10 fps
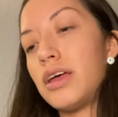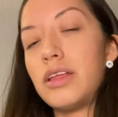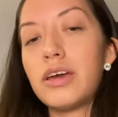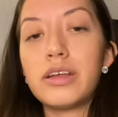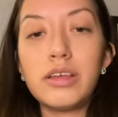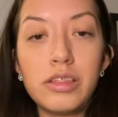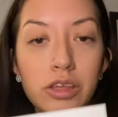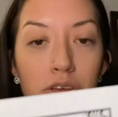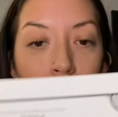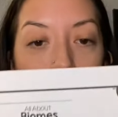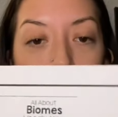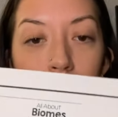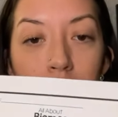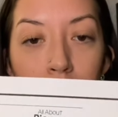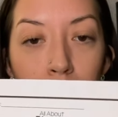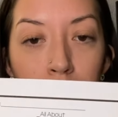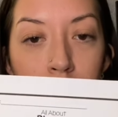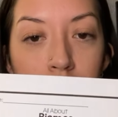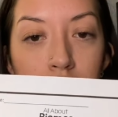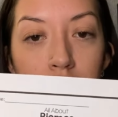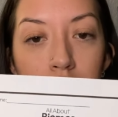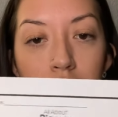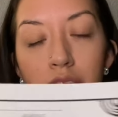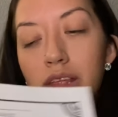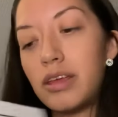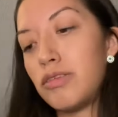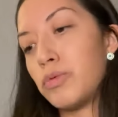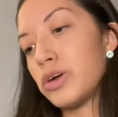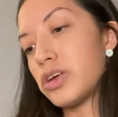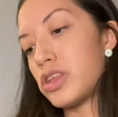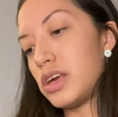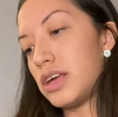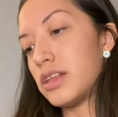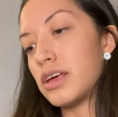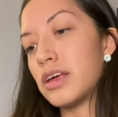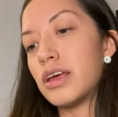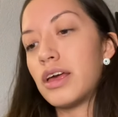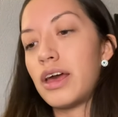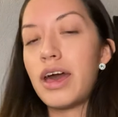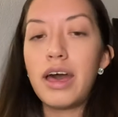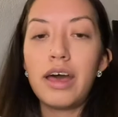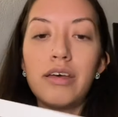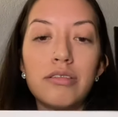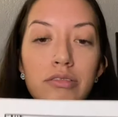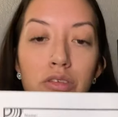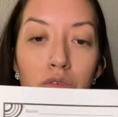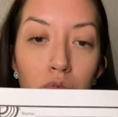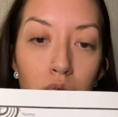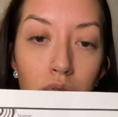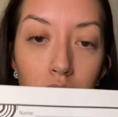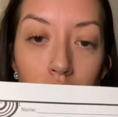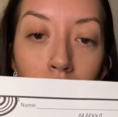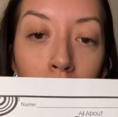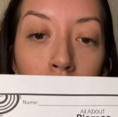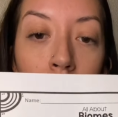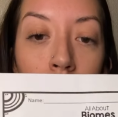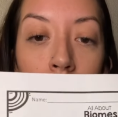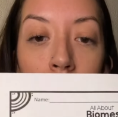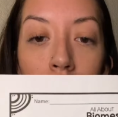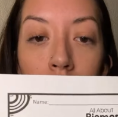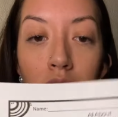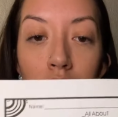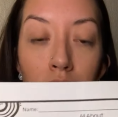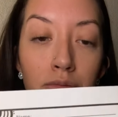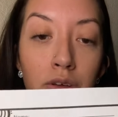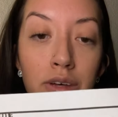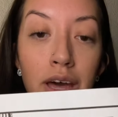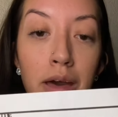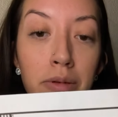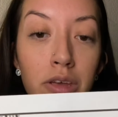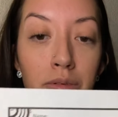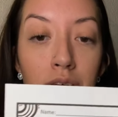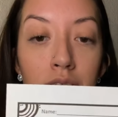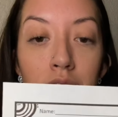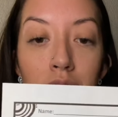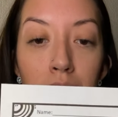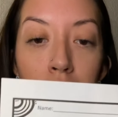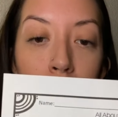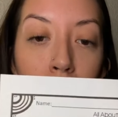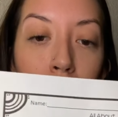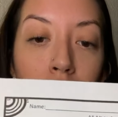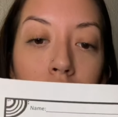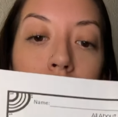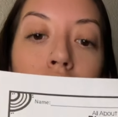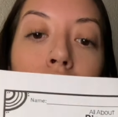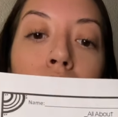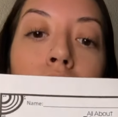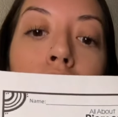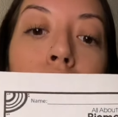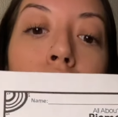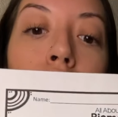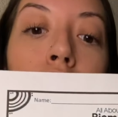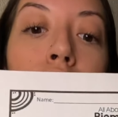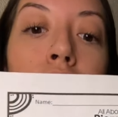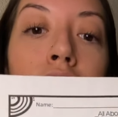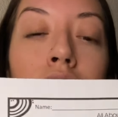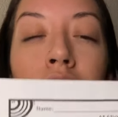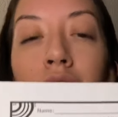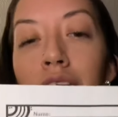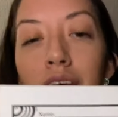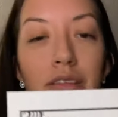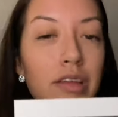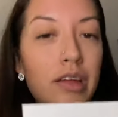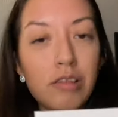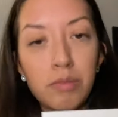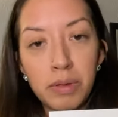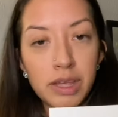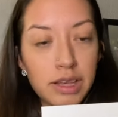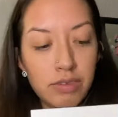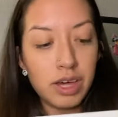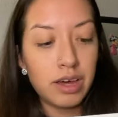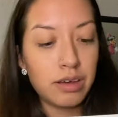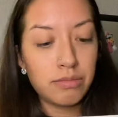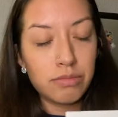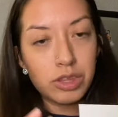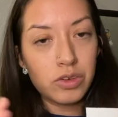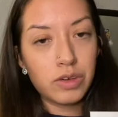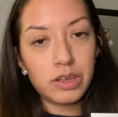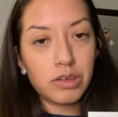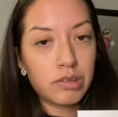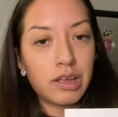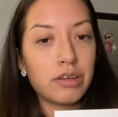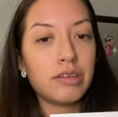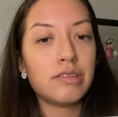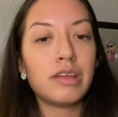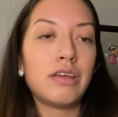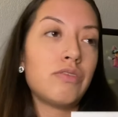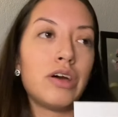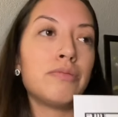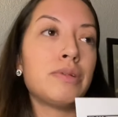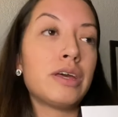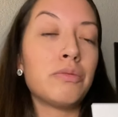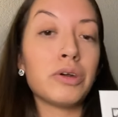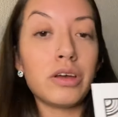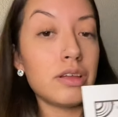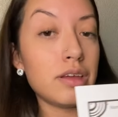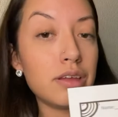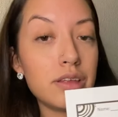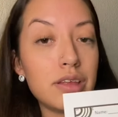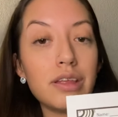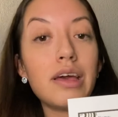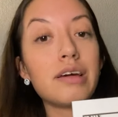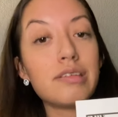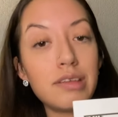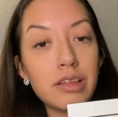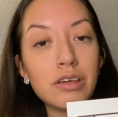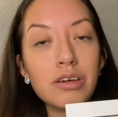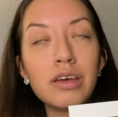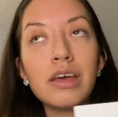we're going to do this worksheet. This worksheet has the words, the different vocabulary words. So we have 1, 2, 3, 4, 5. So that's plenty of time during their centers. And if not, we could work on it the next center,